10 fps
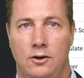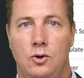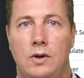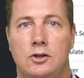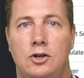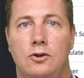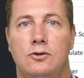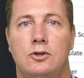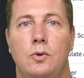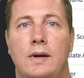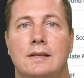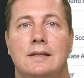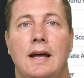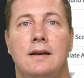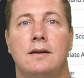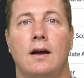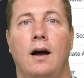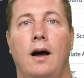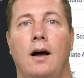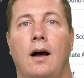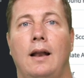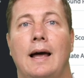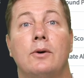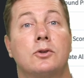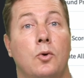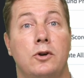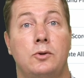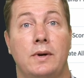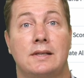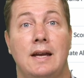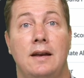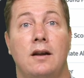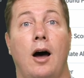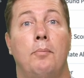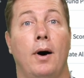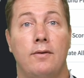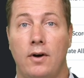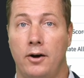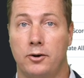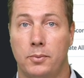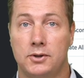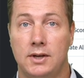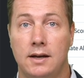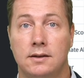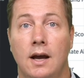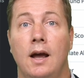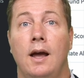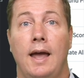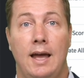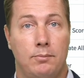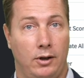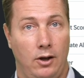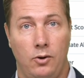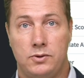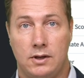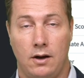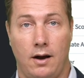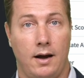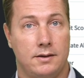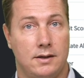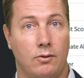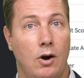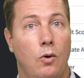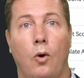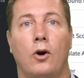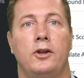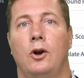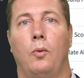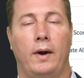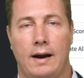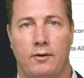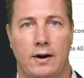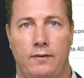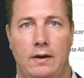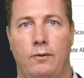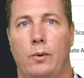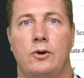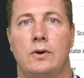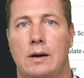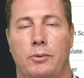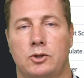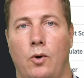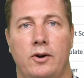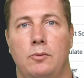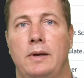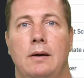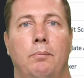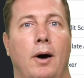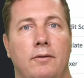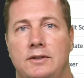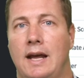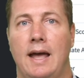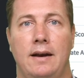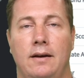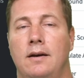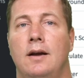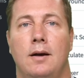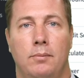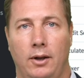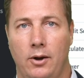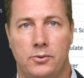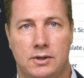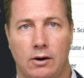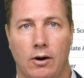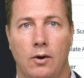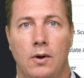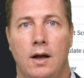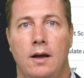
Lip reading: You can choose to extend, allow scores to extend above 100% and below 0, or whatever. If we were doing number scoring, it'd be above 10 and below 0.